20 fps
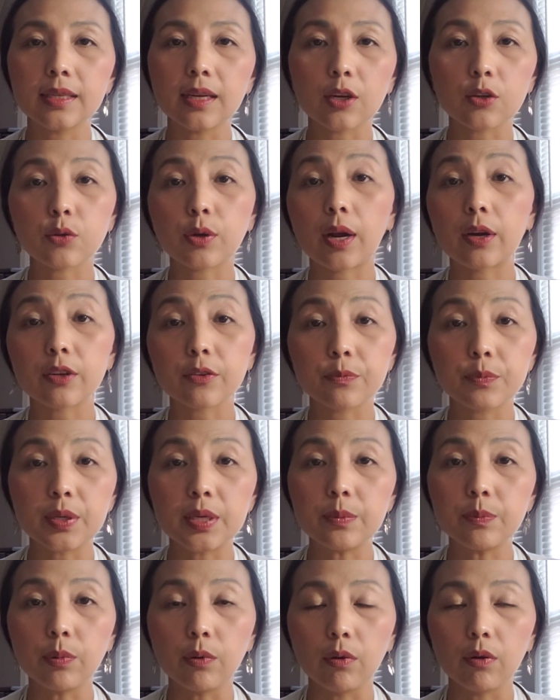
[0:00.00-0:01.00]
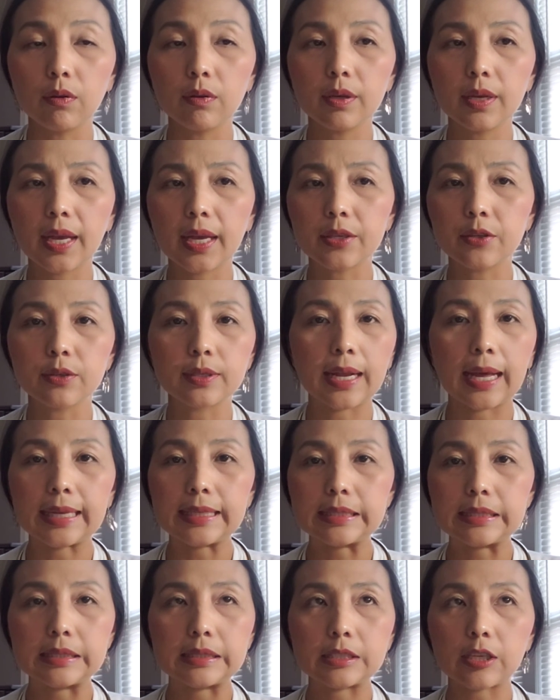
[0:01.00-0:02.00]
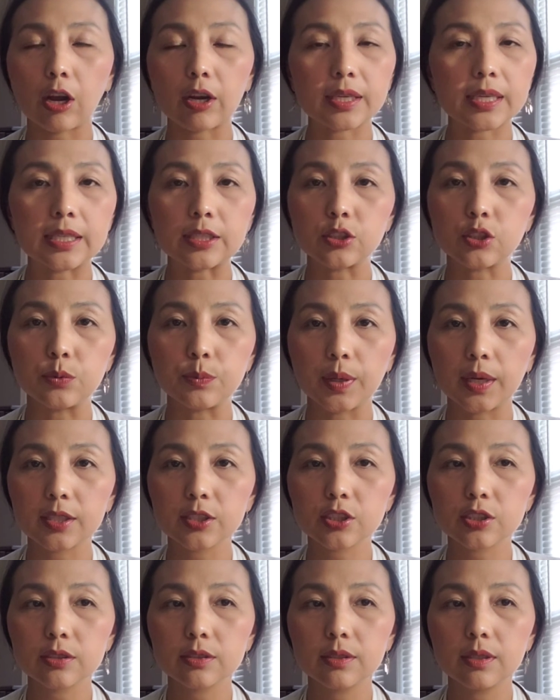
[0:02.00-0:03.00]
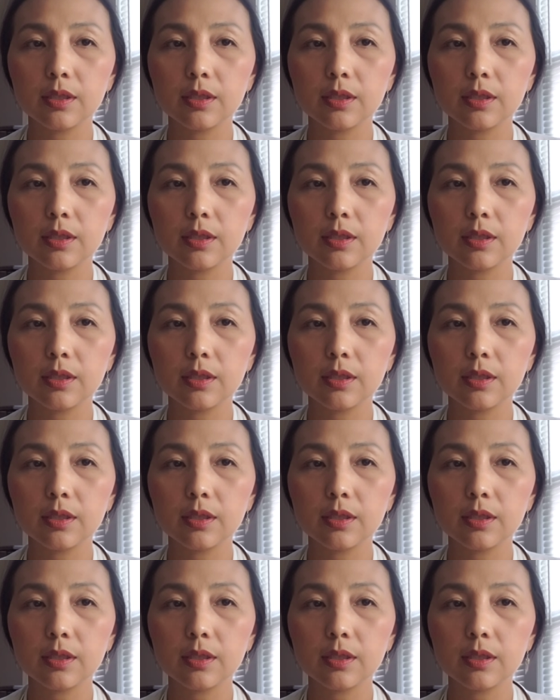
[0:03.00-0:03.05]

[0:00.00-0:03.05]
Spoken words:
a crowd of people and you're not talking too much.